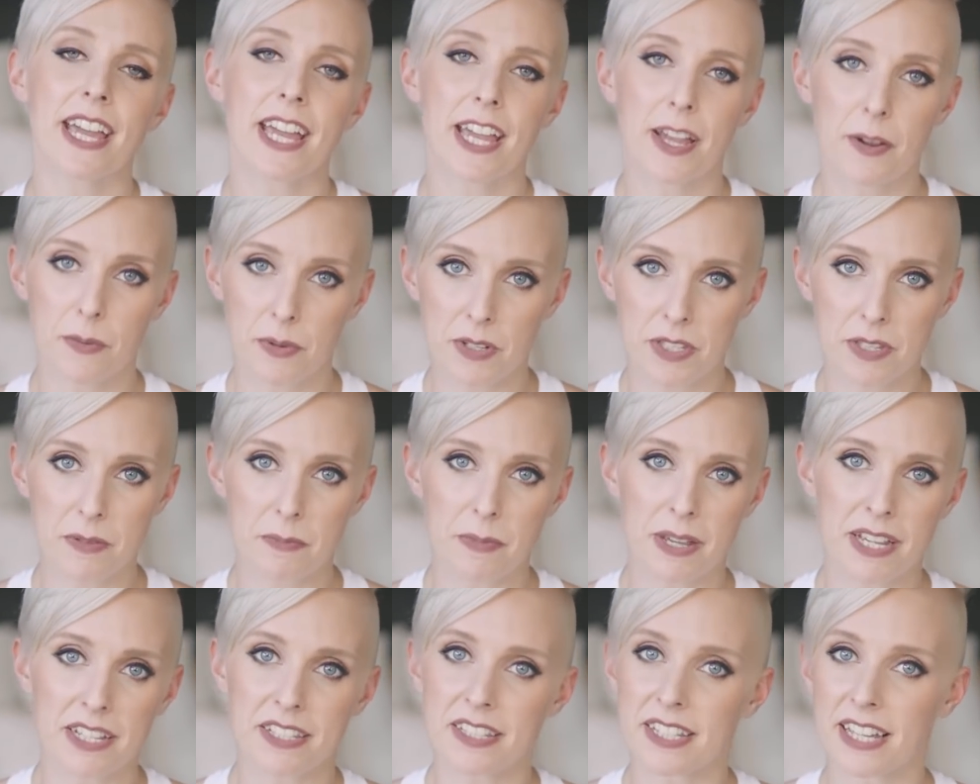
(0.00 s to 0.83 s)
It was
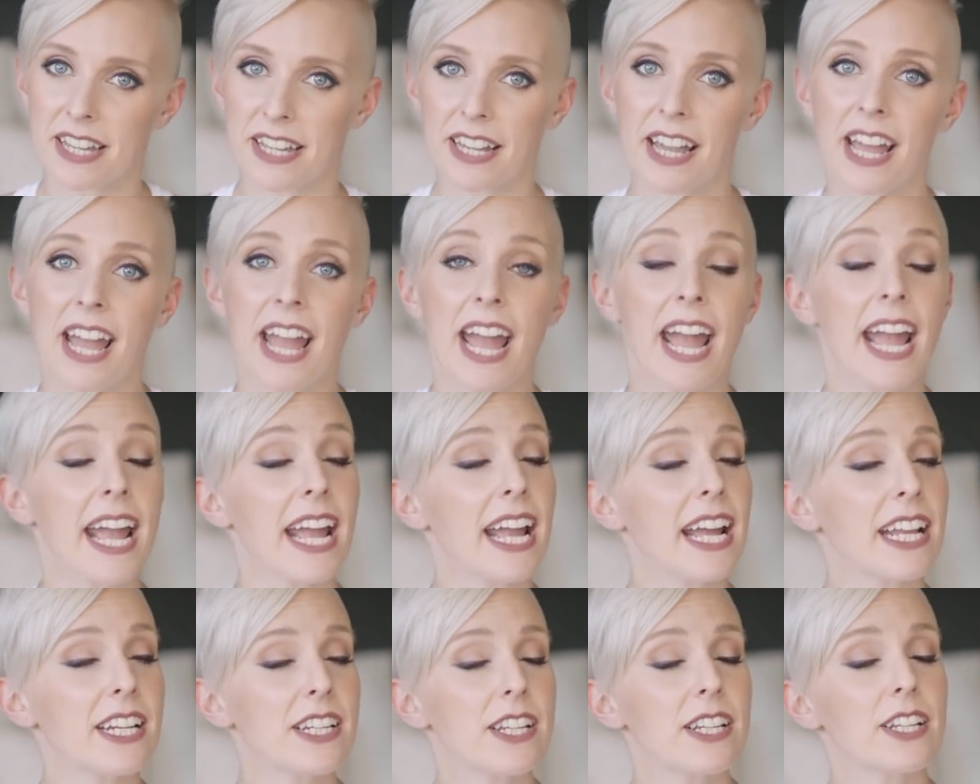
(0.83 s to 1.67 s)
amazing.
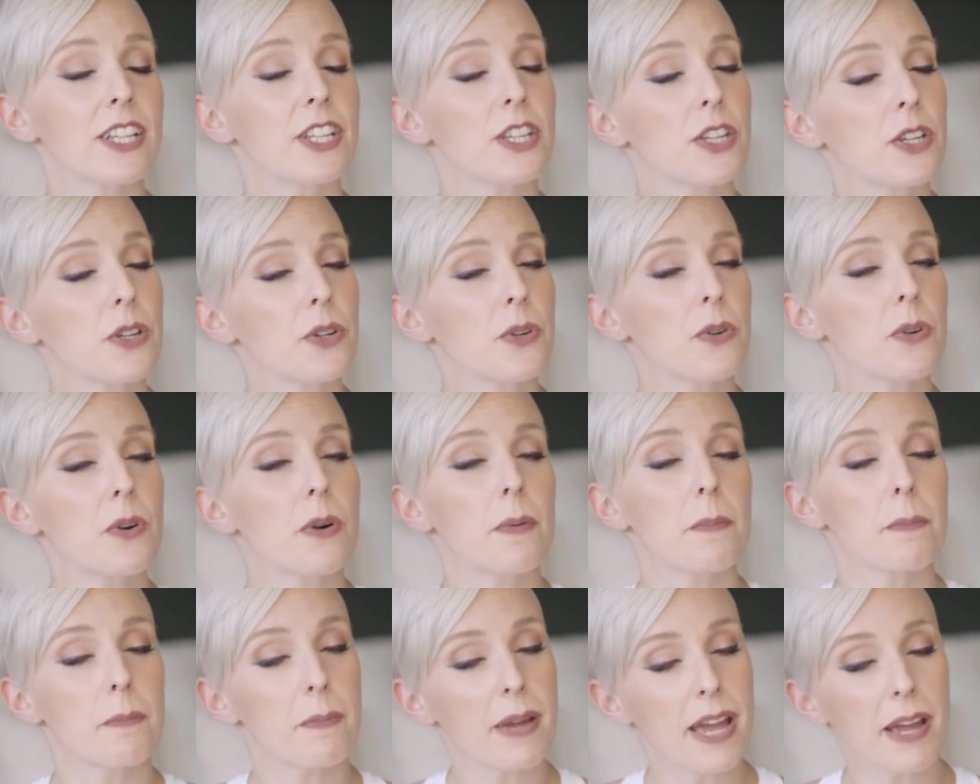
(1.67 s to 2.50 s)
And
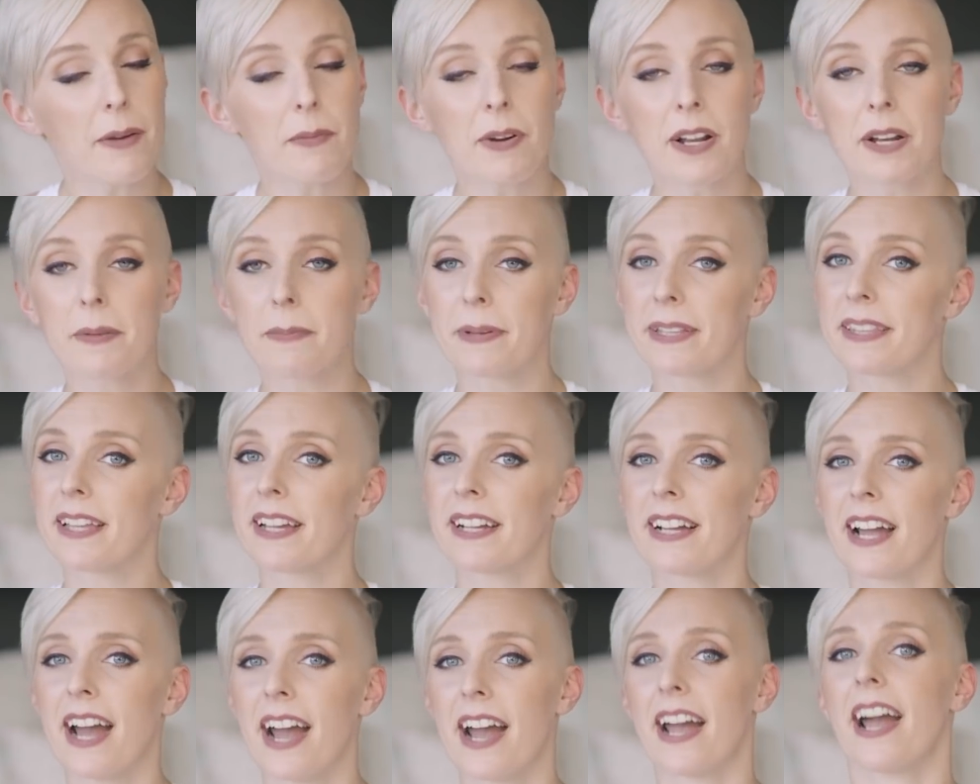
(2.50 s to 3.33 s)
you may want to be
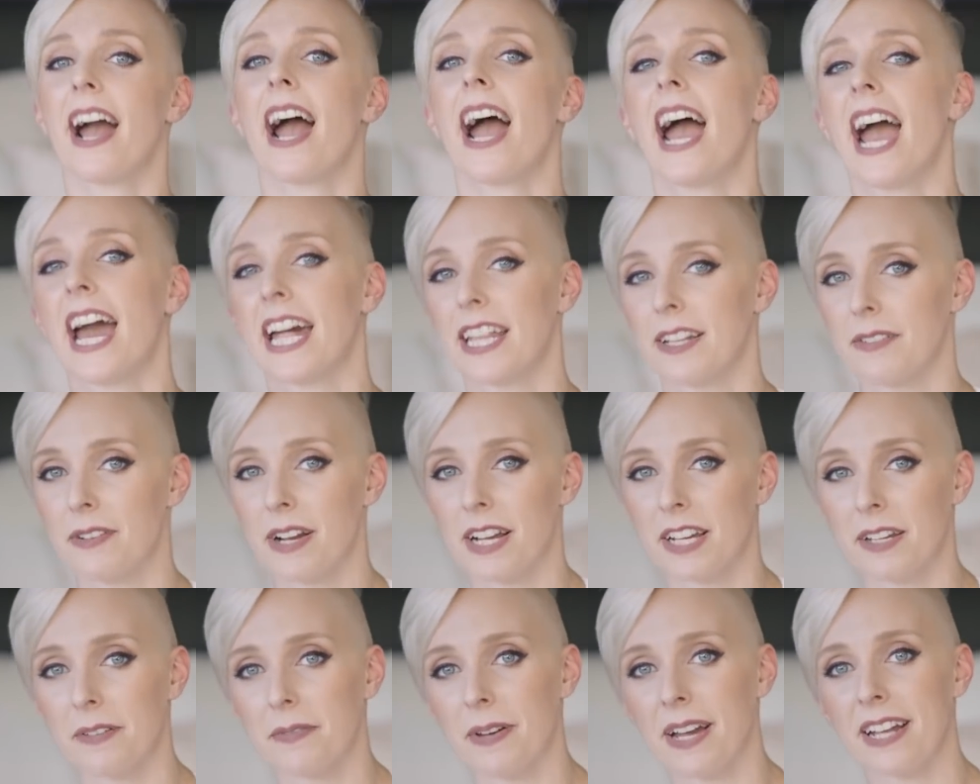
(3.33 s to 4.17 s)
that guy. I highly
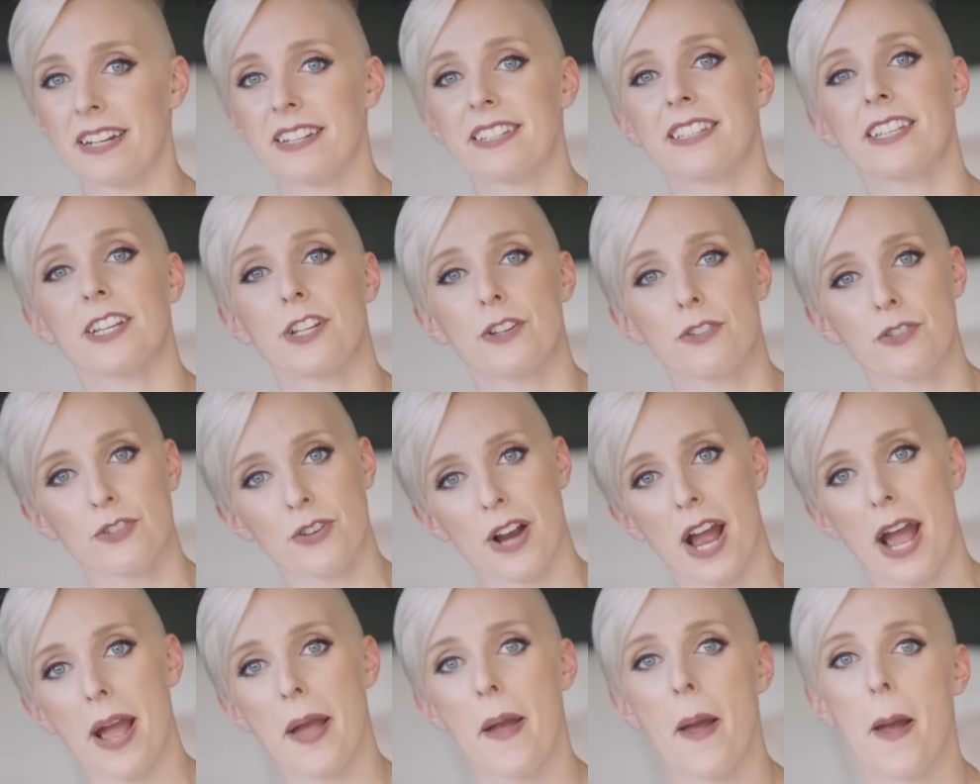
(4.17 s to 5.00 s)
recommend that you
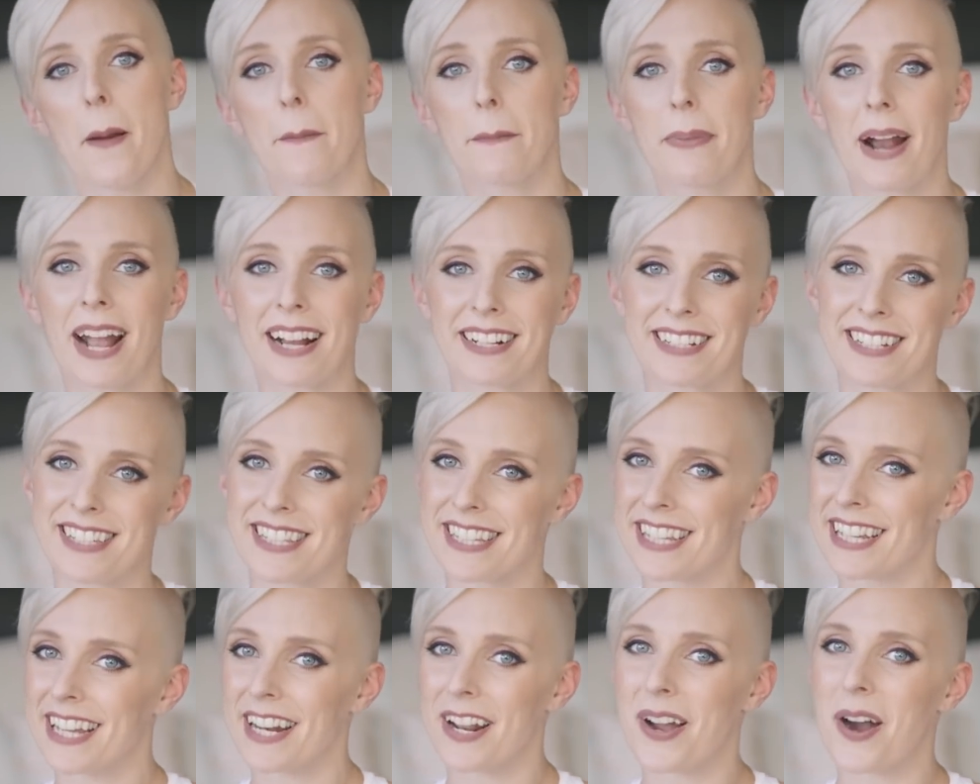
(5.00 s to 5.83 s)
try
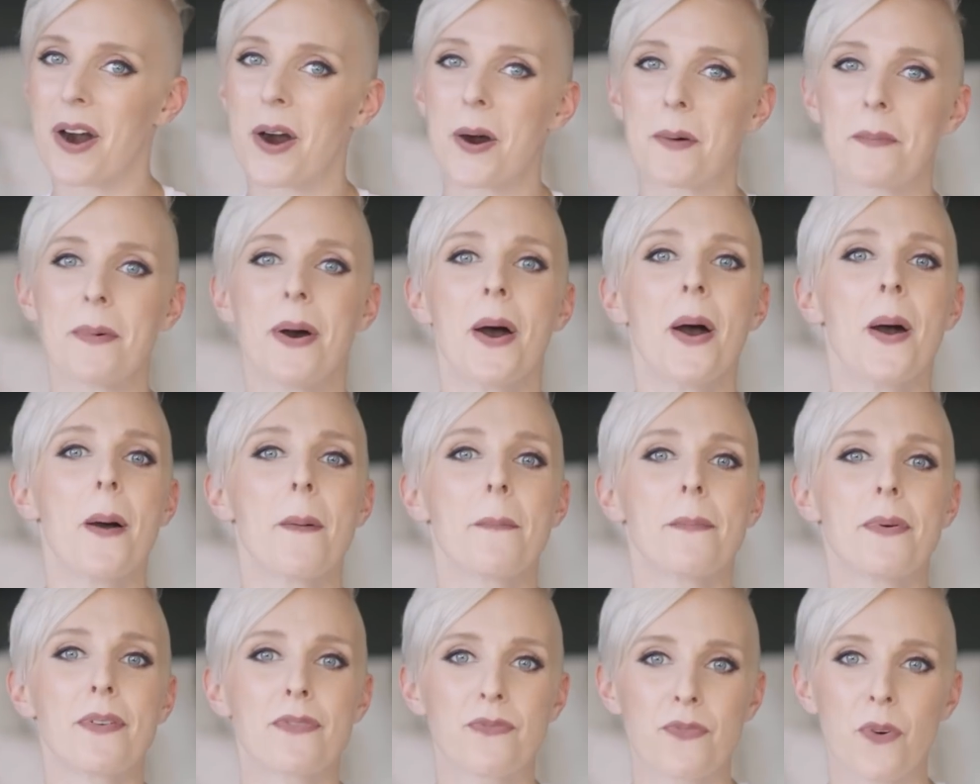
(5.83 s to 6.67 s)
practicing at home
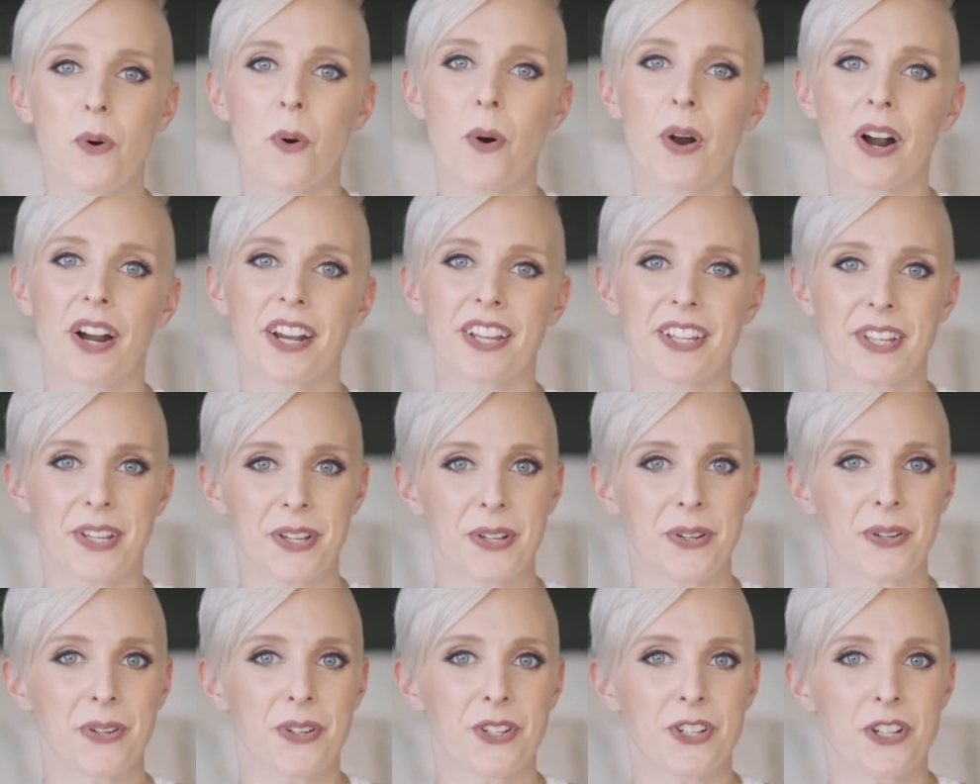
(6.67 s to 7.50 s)
before
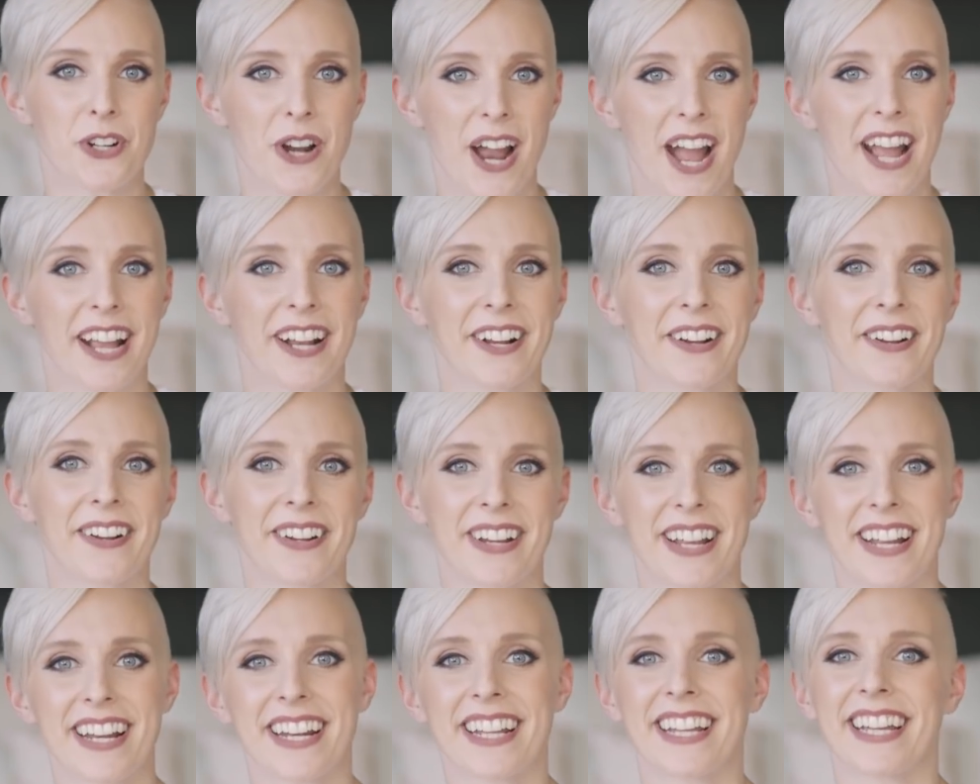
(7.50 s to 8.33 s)
you try
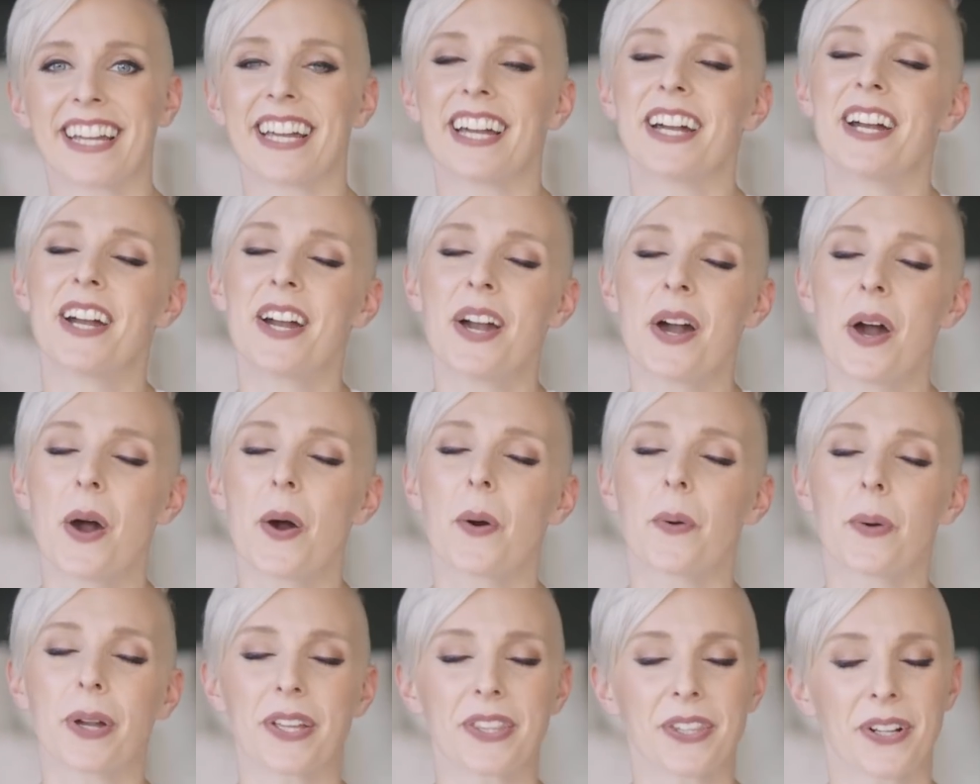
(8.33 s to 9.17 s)
creating it
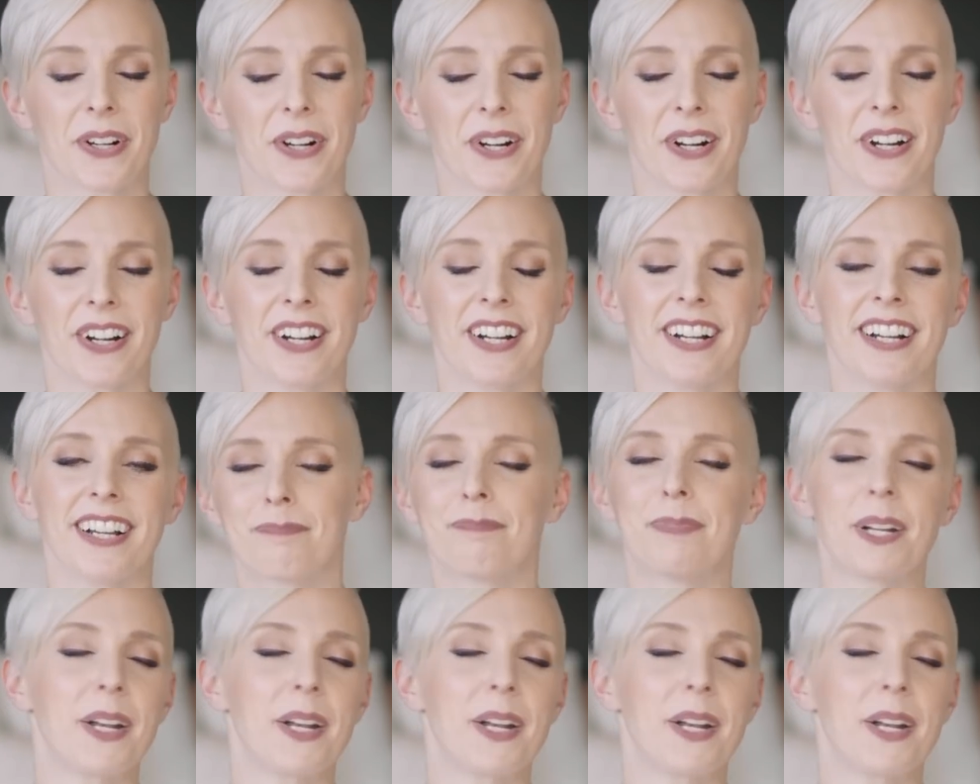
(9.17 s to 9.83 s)
with her.